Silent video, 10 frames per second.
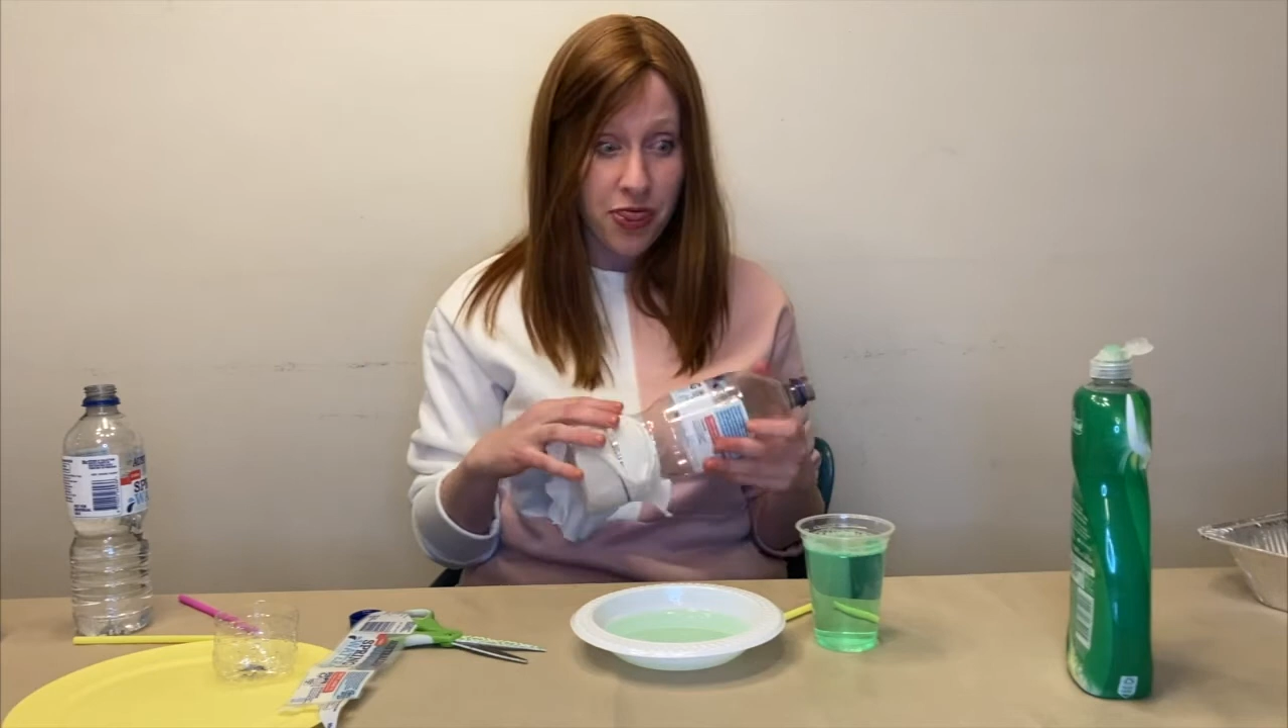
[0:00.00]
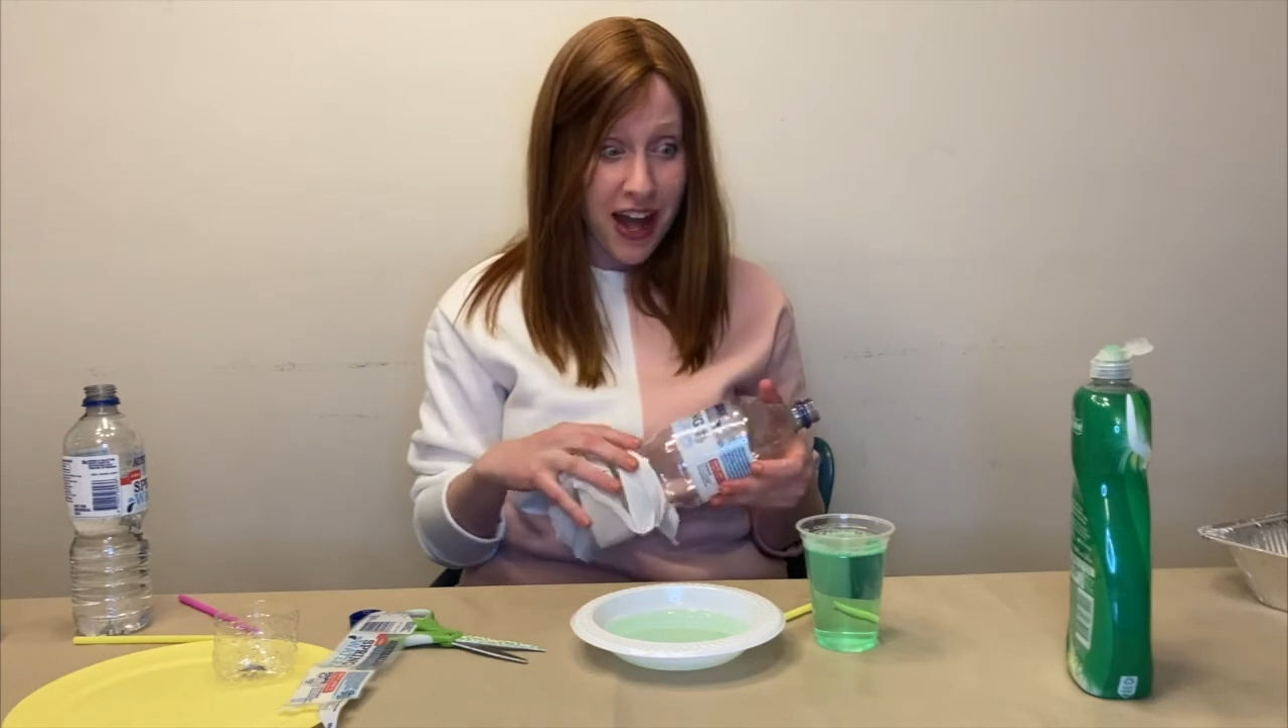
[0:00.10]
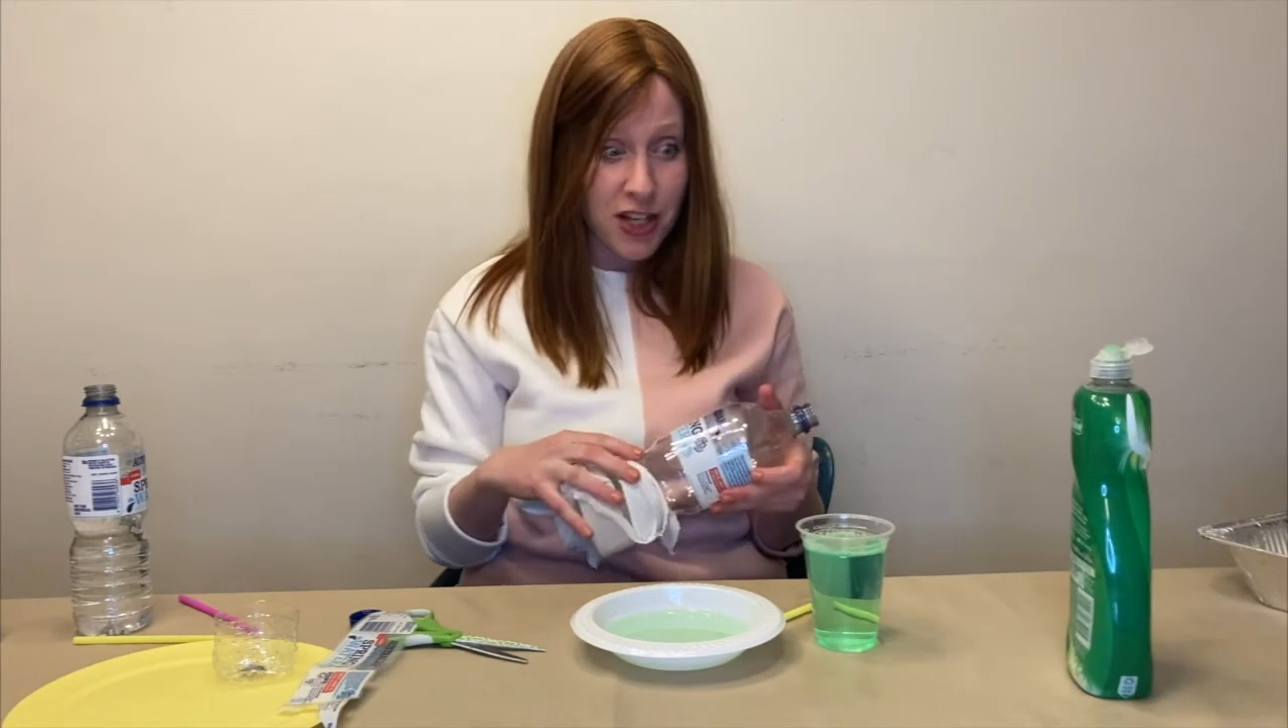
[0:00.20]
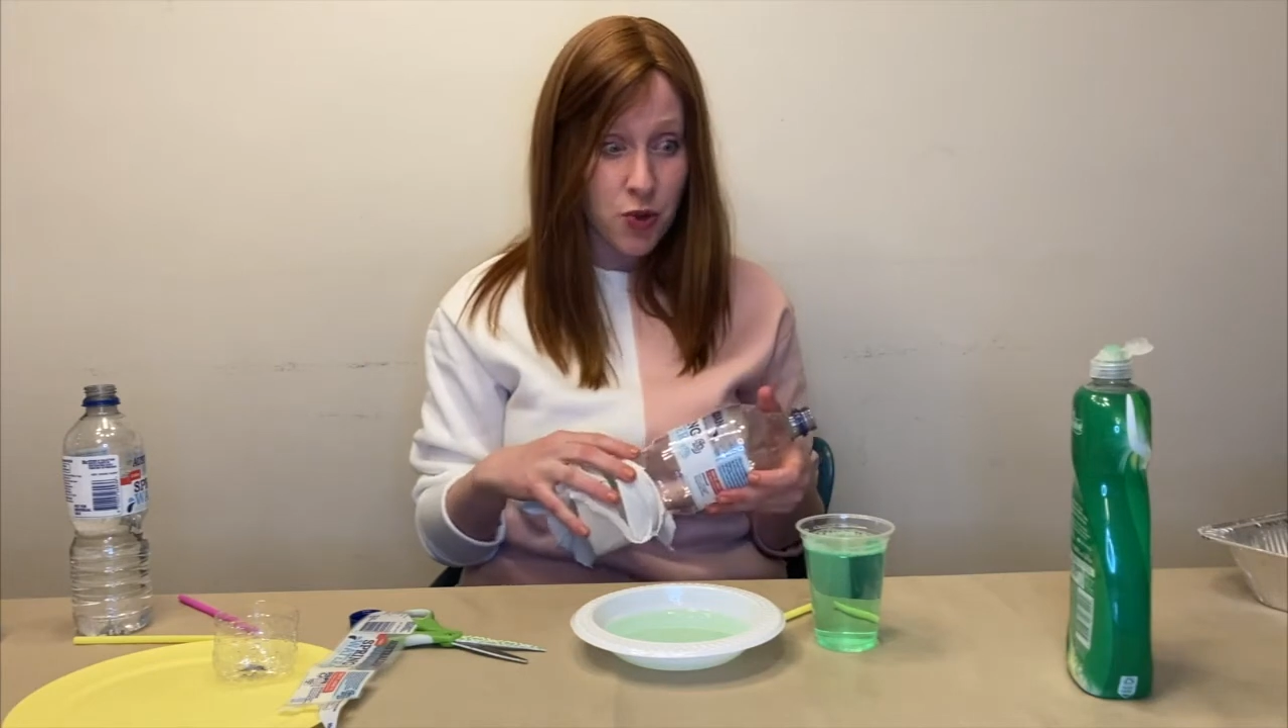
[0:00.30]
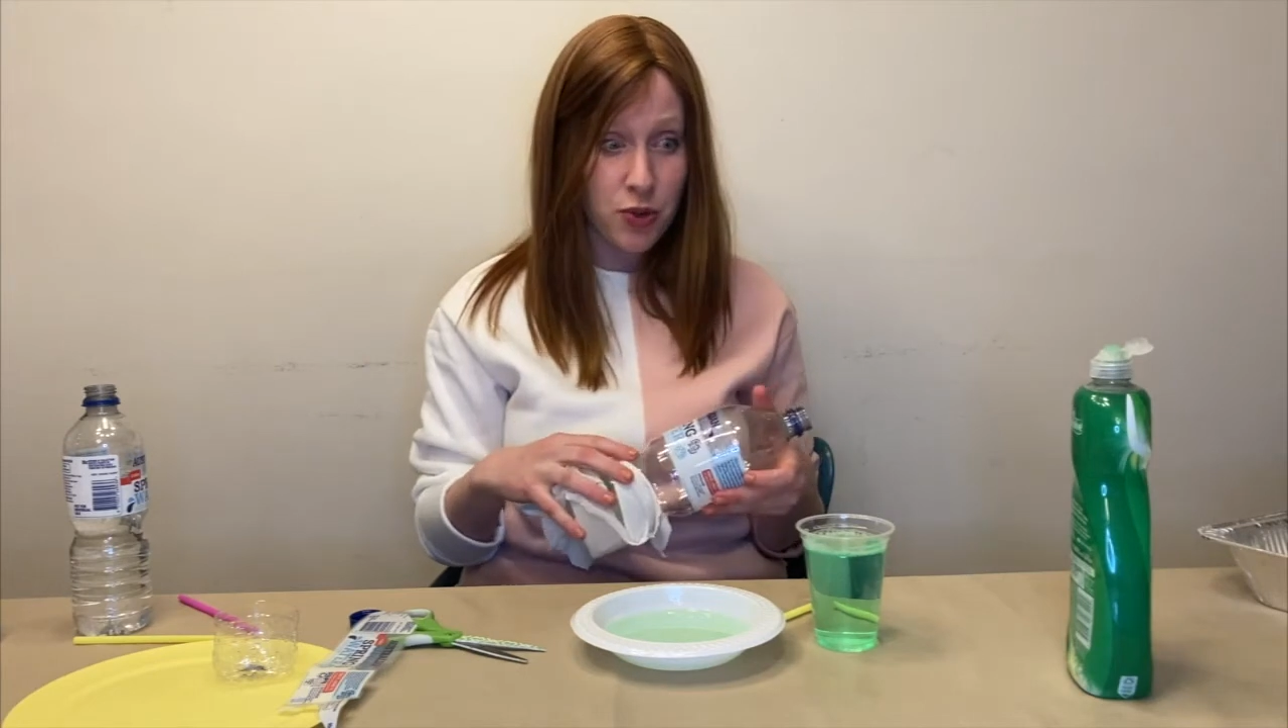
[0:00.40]

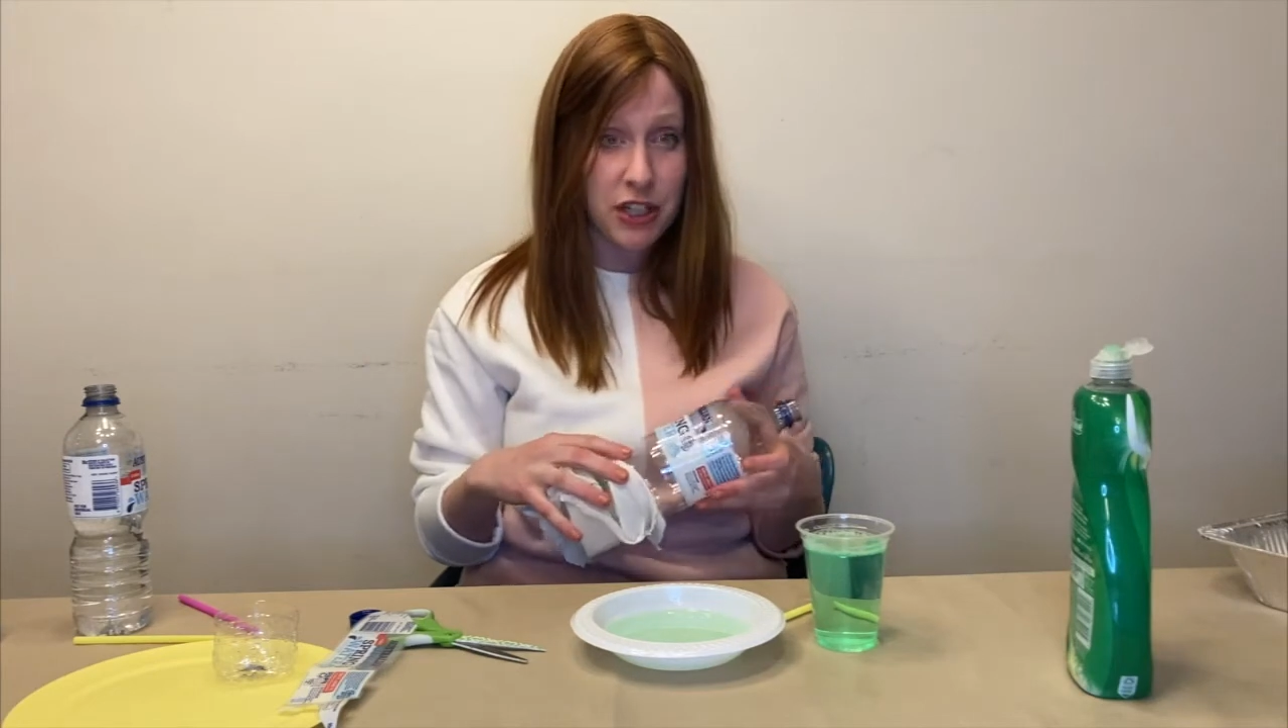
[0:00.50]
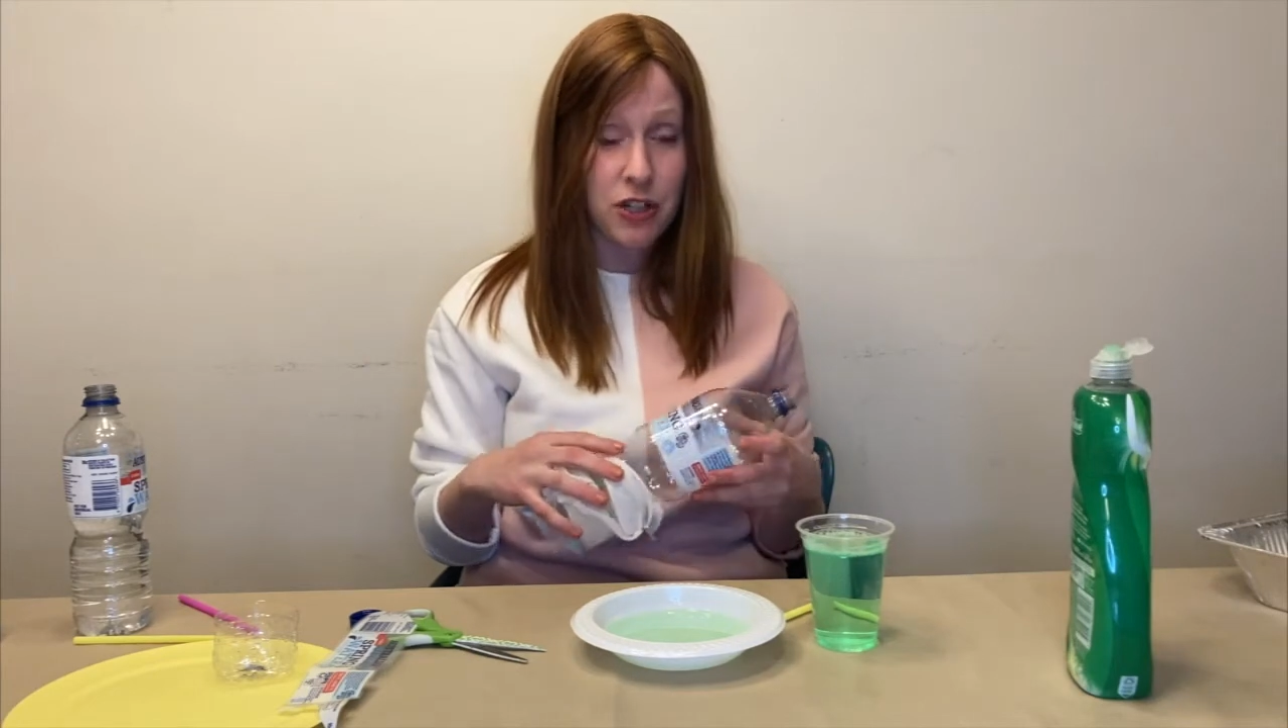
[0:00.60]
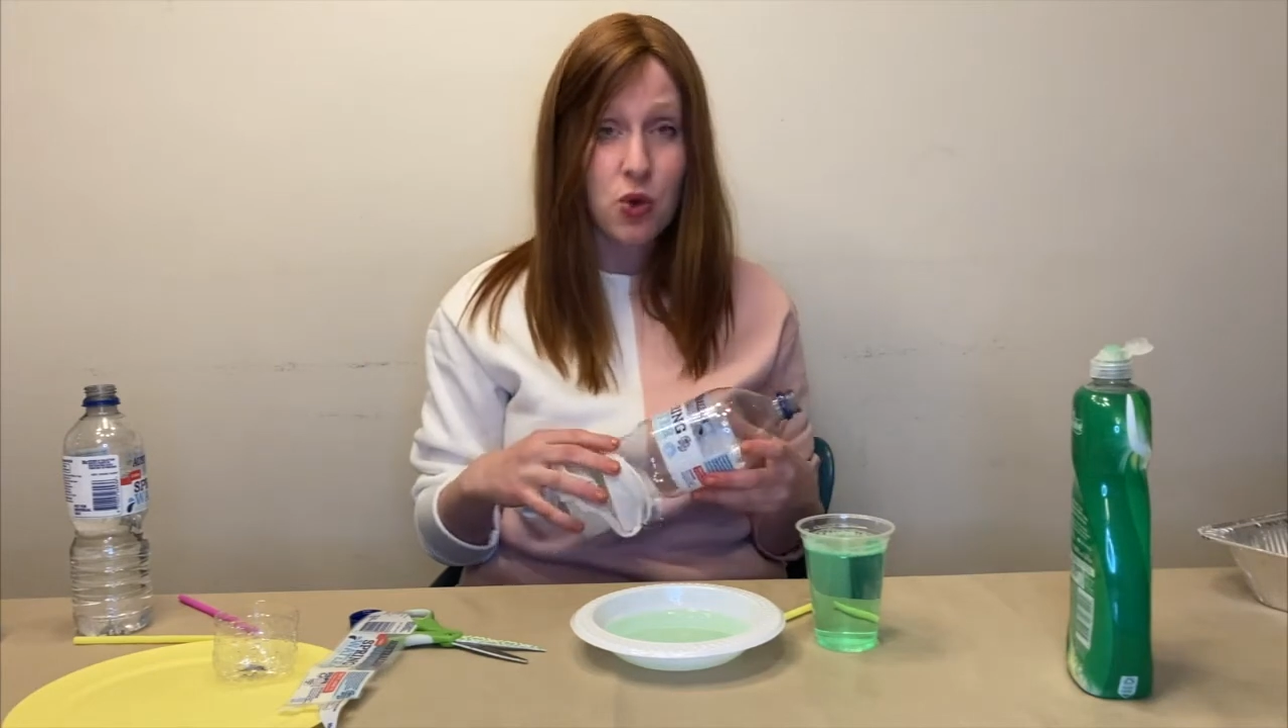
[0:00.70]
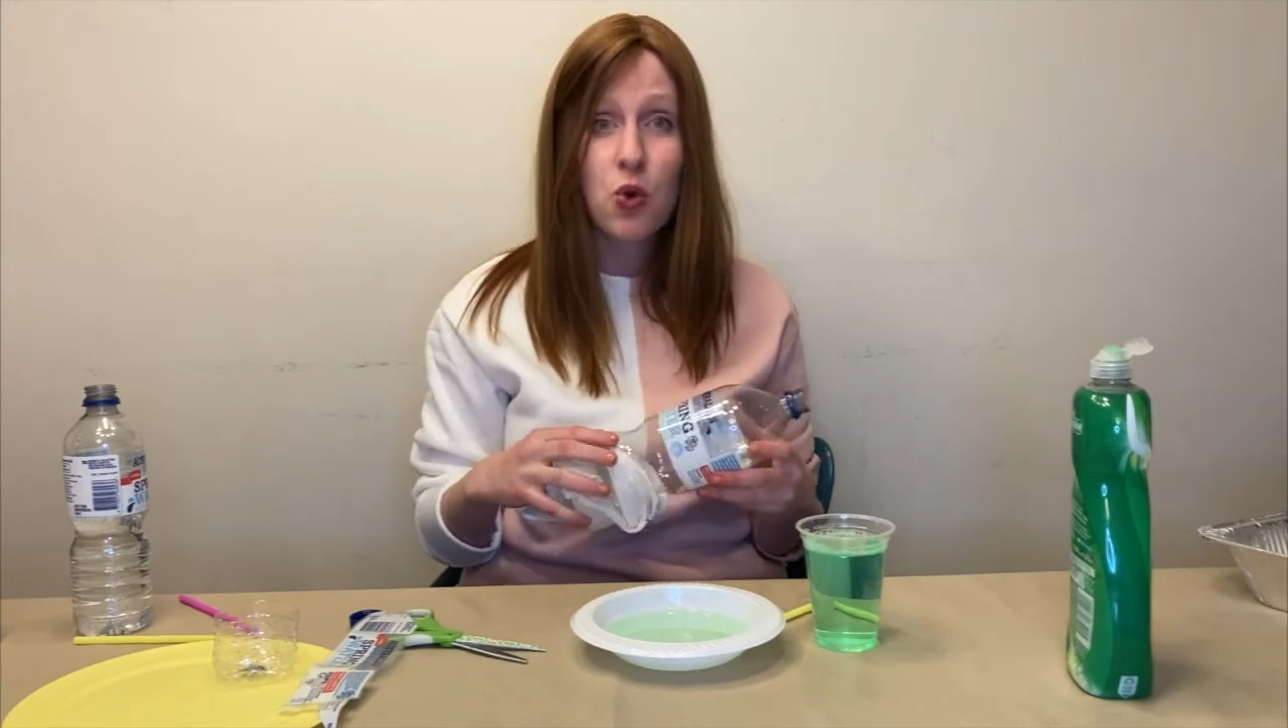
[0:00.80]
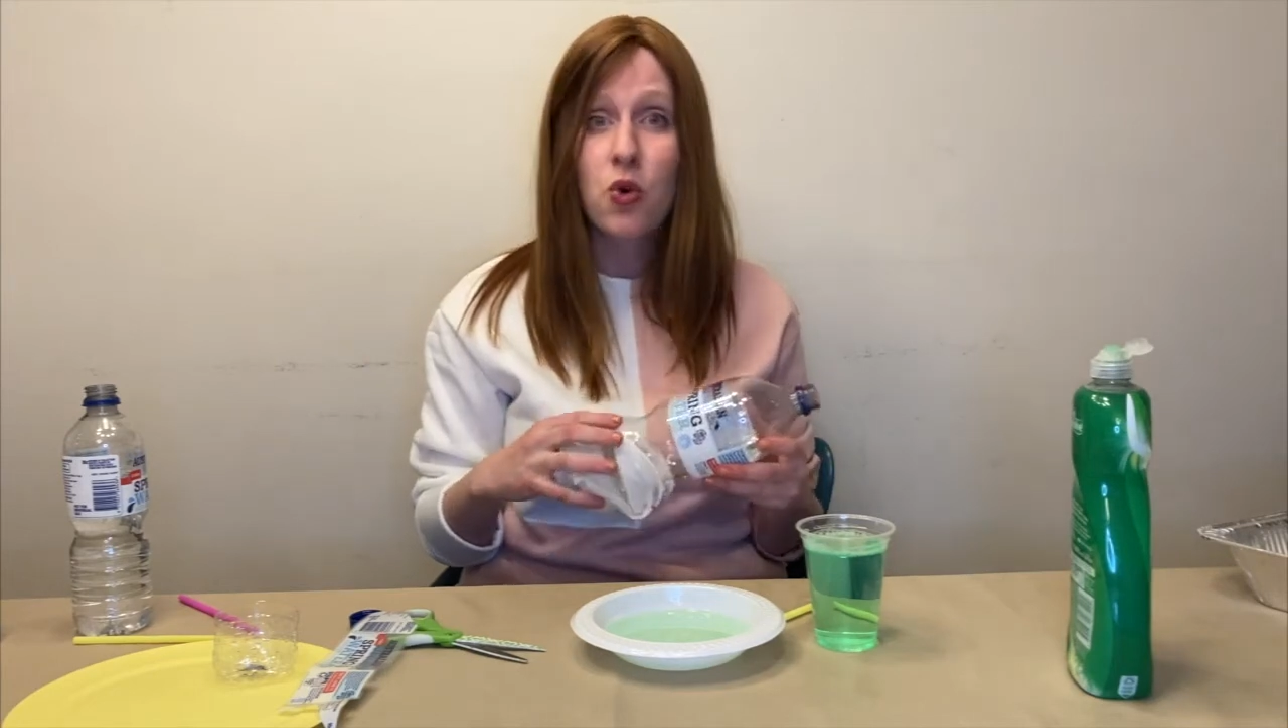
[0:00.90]
that's really
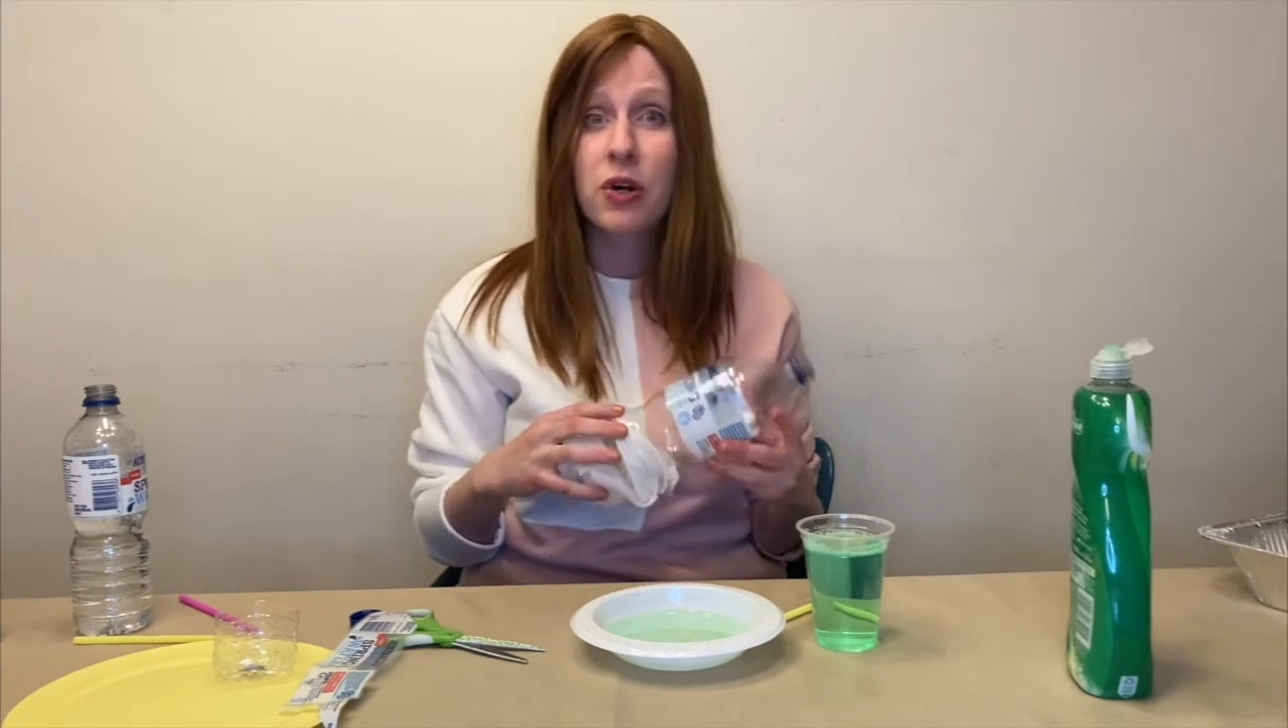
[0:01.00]
cool.